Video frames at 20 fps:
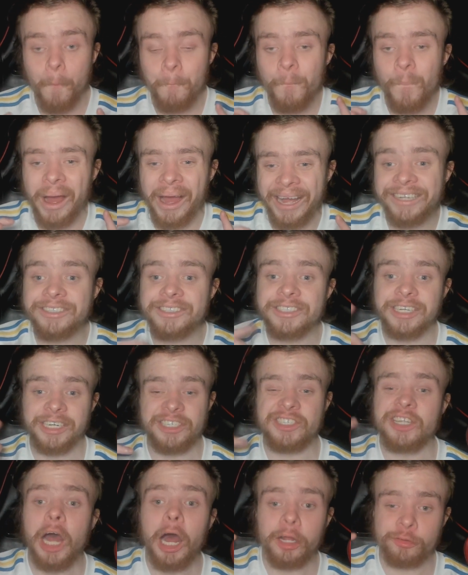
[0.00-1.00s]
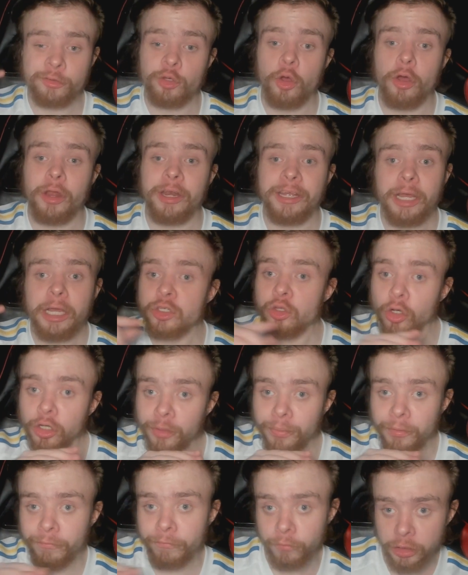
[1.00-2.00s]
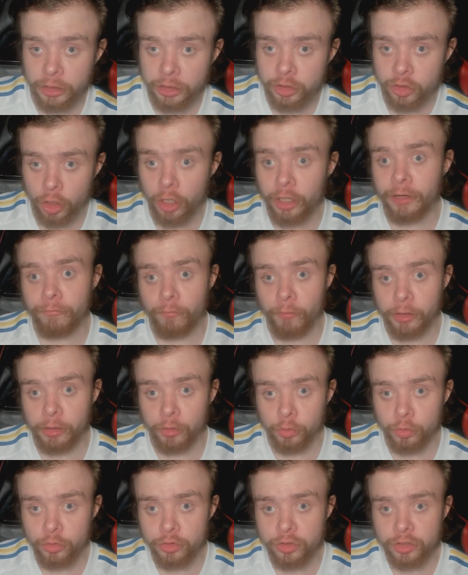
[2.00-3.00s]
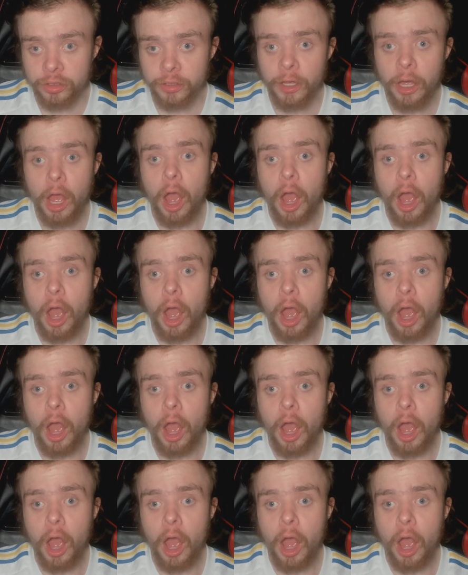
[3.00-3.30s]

my head's going to start turning. It's not going to be fully turned if we lose.